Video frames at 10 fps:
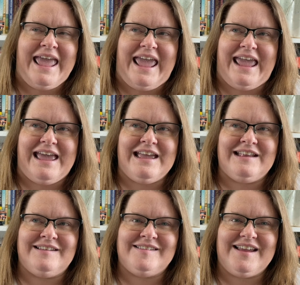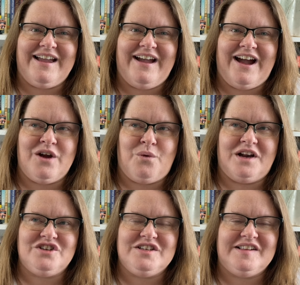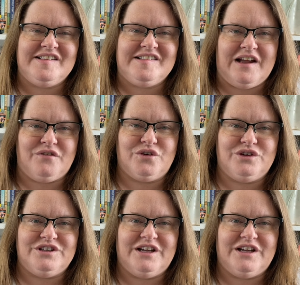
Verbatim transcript: and I watched several